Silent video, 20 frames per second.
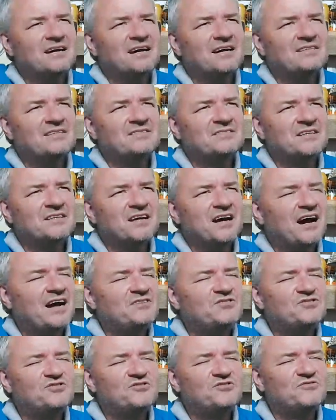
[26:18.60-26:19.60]
And
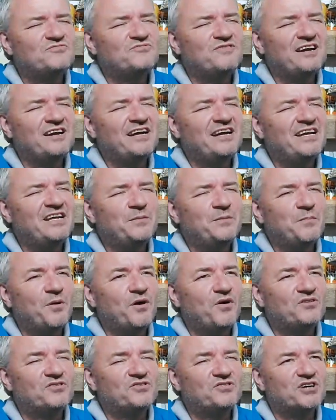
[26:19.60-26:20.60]
I do really
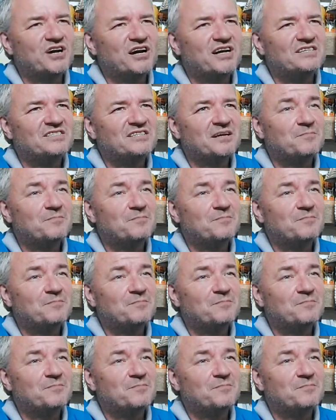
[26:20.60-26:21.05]
apologise.